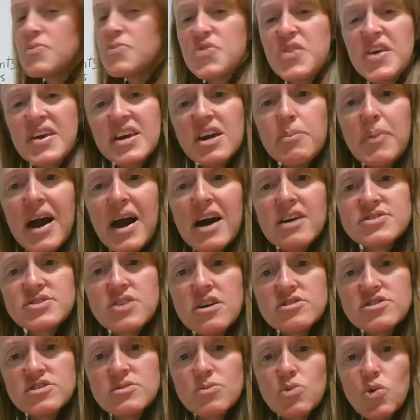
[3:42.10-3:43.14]
think abouts
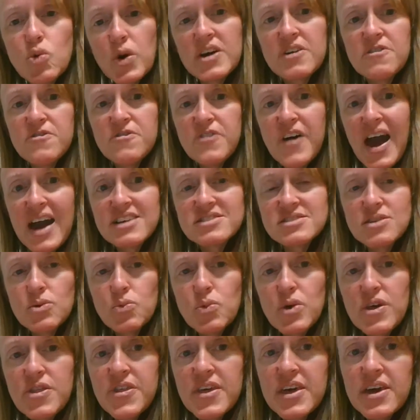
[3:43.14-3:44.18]
are some quick facts that
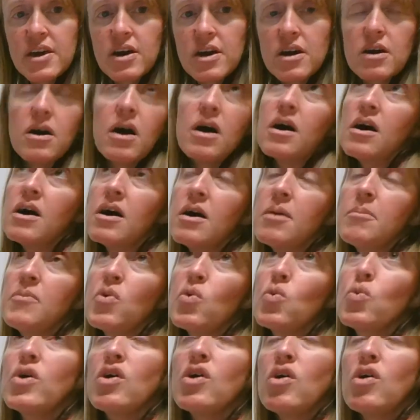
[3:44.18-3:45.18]
we think will